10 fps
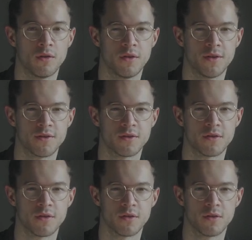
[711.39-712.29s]
It's
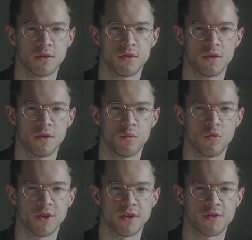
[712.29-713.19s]

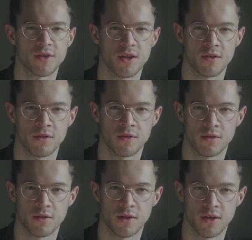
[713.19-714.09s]
working together
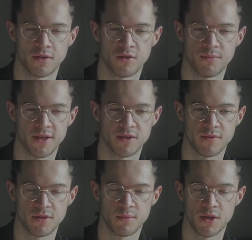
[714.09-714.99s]
like to the best of
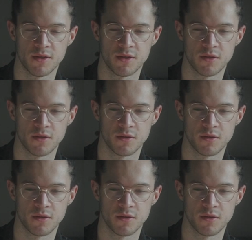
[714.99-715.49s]
its ability.